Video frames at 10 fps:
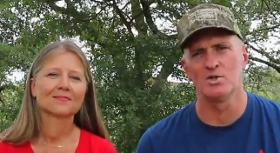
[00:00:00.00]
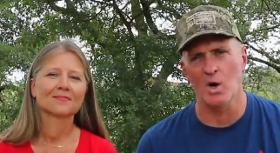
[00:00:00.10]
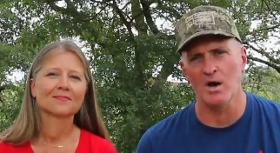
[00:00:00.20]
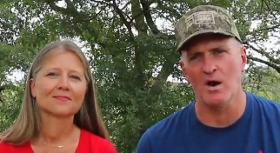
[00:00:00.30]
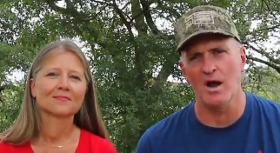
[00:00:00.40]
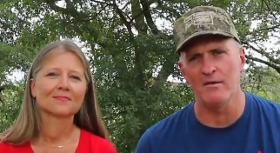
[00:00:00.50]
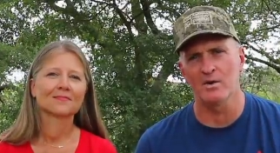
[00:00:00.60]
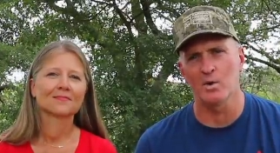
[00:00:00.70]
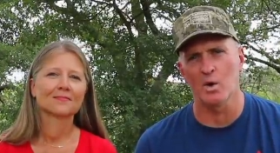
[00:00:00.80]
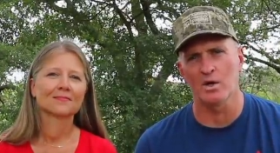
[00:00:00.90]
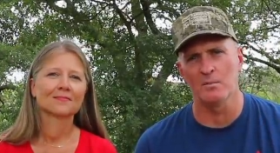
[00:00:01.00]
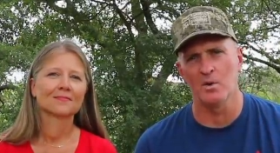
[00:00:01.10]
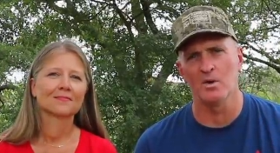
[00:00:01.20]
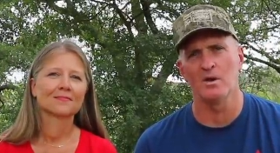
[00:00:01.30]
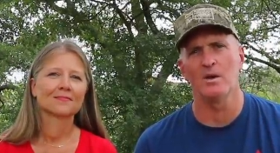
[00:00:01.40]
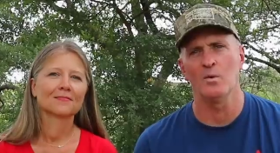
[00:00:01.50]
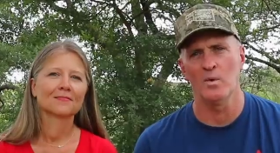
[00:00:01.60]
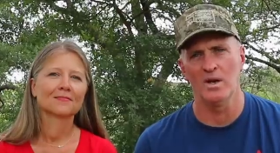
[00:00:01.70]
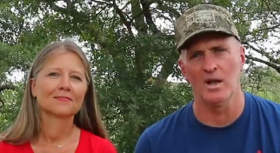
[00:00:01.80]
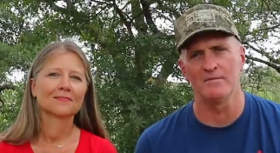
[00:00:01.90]
Speaker 1: join our ever growing community. We'd
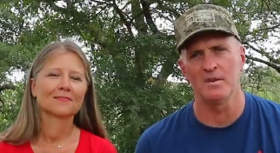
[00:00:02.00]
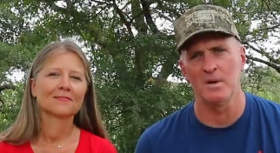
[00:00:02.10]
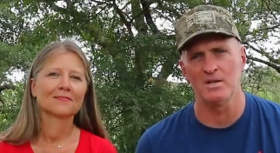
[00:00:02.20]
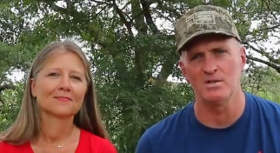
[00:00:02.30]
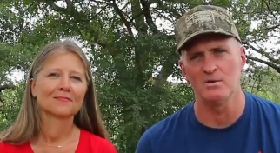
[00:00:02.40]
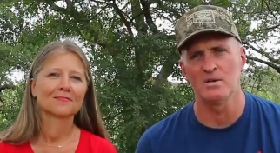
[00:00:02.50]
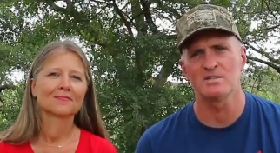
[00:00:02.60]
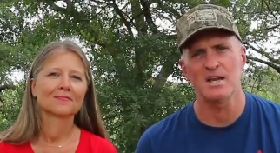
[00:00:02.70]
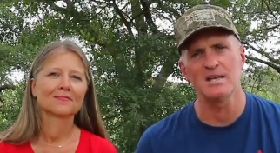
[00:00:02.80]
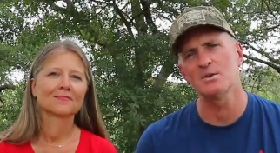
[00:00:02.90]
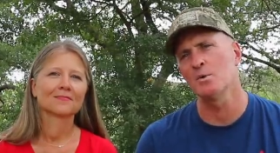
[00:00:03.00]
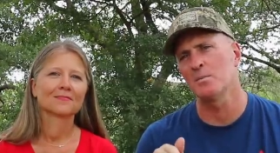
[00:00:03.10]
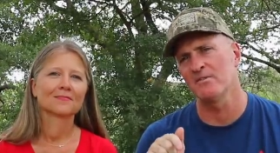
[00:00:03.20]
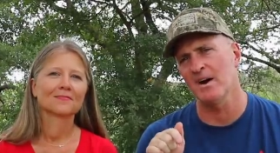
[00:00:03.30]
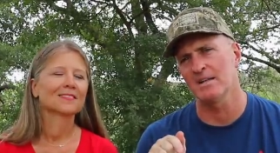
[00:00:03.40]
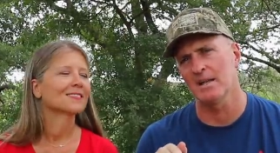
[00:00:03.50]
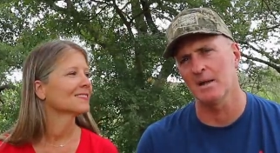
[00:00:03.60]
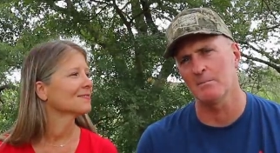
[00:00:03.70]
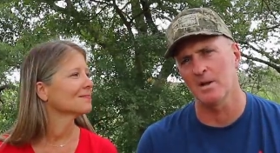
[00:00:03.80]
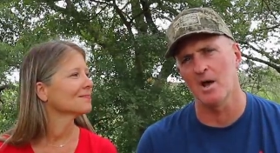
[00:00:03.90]
love to meet you. Stacy will provide the link
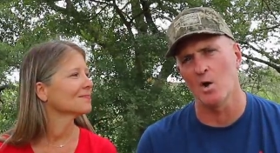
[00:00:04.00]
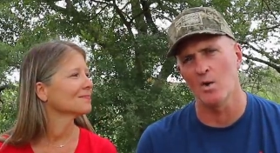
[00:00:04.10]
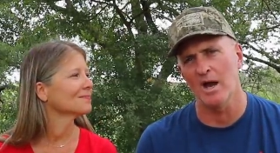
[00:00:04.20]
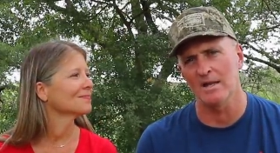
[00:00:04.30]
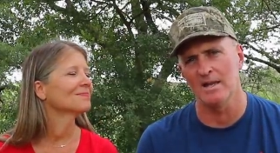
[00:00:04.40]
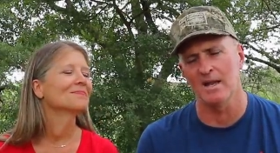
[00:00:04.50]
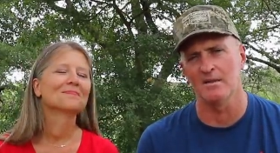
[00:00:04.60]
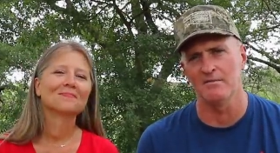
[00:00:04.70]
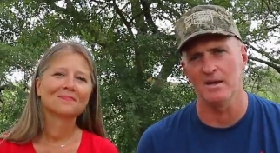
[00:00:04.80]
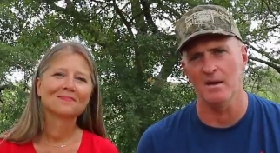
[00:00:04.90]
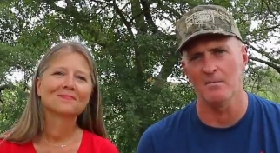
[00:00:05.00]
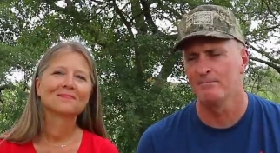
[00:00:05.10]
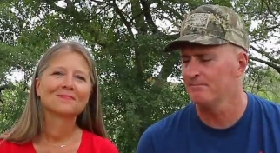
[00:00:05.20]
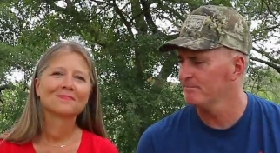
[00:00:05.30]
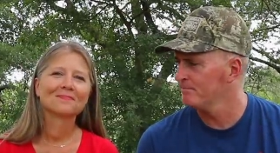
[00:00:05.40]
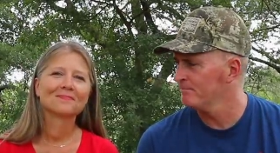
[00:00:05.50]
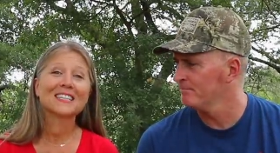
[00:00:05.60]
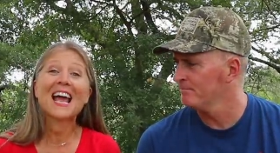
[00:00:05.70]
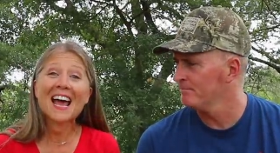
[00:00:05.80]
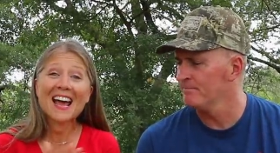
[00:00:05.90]
below at the end of the video.
Speaker 2: Yay,
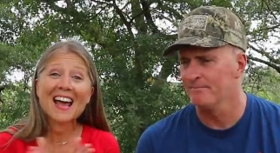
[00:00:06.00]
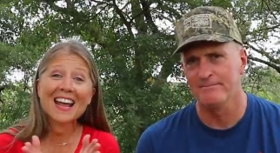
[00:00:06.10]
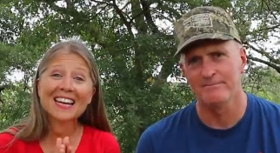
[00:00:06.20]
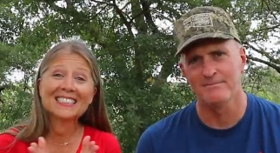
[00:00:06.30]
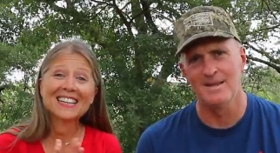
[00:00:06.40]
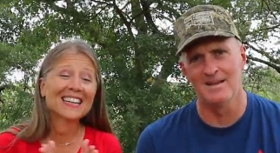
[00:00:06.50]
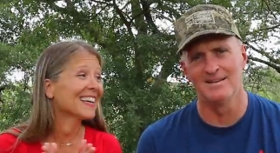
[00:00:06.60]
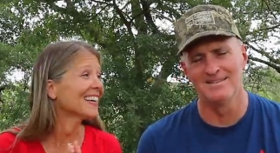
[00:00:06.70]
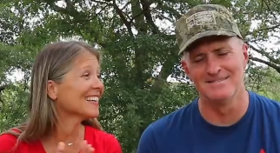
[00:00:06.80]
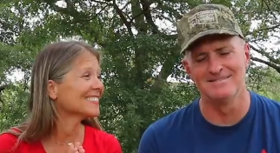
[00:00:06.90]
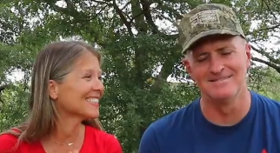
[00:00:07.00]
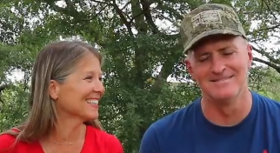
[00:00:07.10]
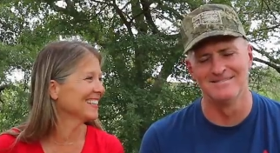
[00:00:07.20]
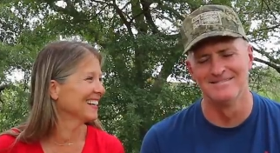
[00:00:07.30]
you did it!